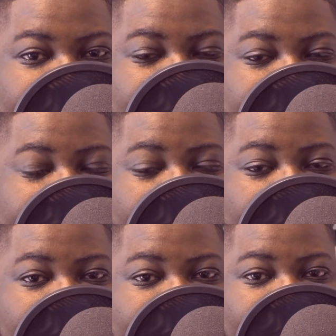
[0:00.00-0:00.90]
some
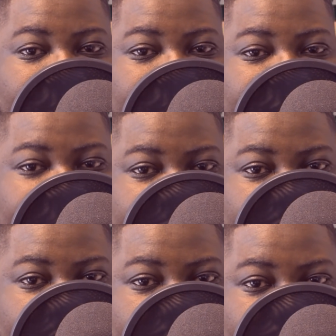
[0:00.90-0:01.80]
spells from
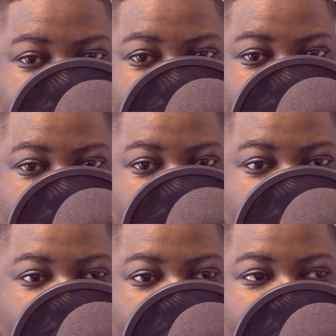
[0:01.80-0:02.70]
season two.
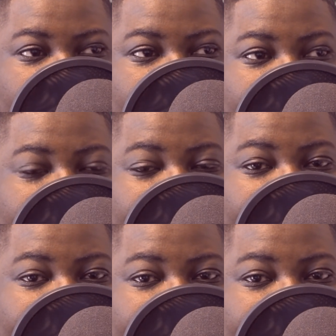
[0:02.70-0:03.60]

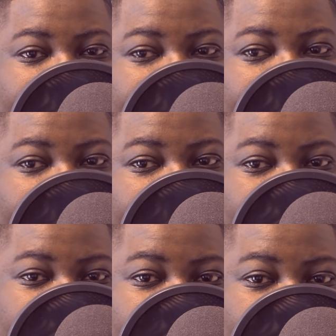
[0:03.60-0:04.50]
And I
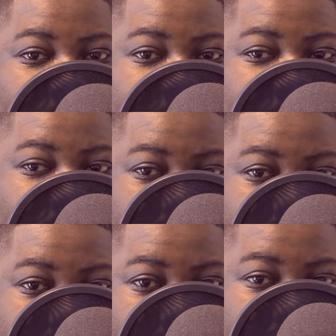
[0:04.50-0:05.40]
hope that you enjoy
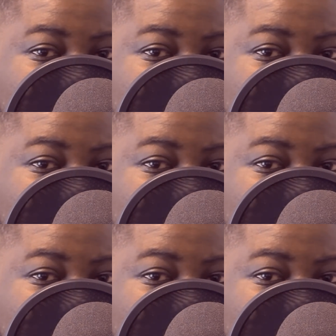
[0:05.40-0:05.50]
them